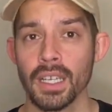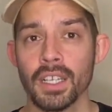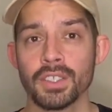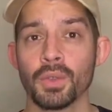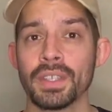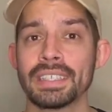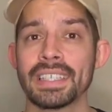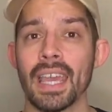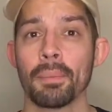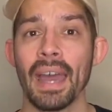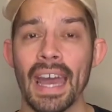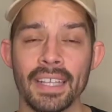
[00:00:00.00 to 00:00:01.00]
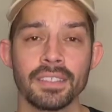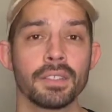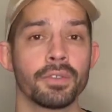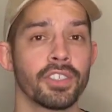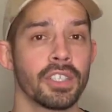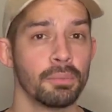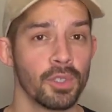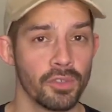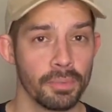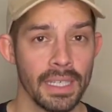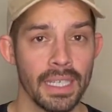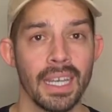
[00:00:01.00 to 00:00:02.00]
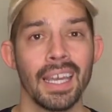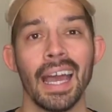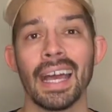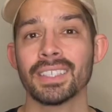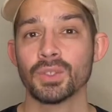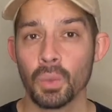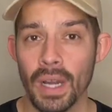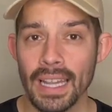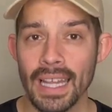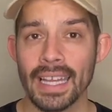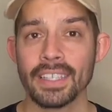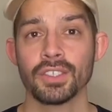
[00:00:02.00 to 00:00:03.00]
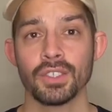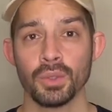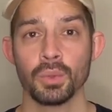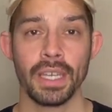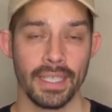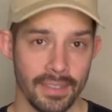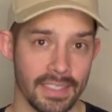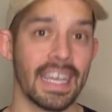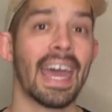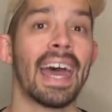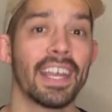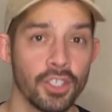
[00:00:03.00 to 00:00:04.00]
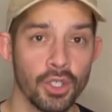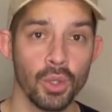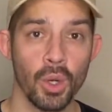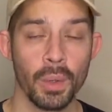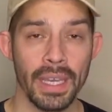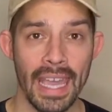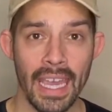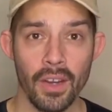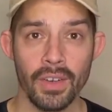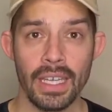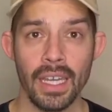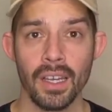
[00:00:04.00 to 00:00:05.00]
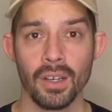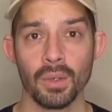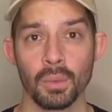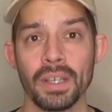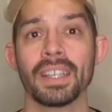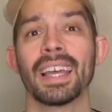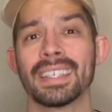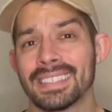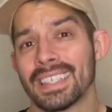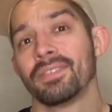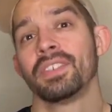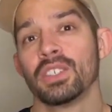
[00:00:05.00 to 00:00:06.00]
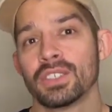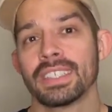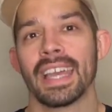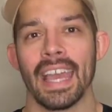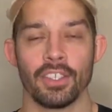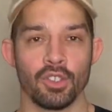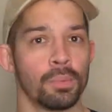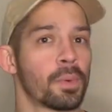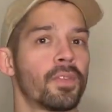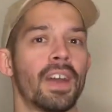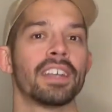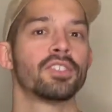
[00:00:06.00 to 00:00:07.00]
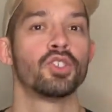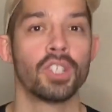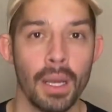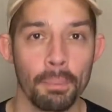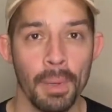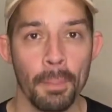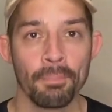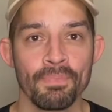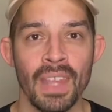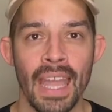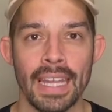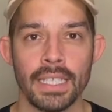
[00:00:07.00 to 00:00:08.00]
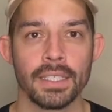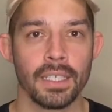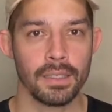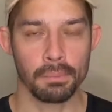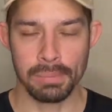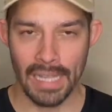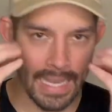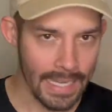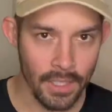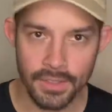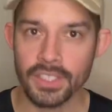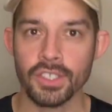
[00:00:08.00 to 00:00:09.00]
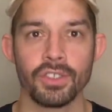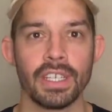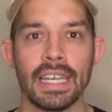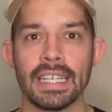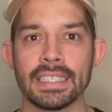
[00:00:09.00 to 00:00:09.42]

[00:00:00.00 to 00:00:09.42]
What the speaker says: So this game has the free movement, as well as you can dash to a quick area, or what I said feels like a super fast jump, and it doesn't black out the screen.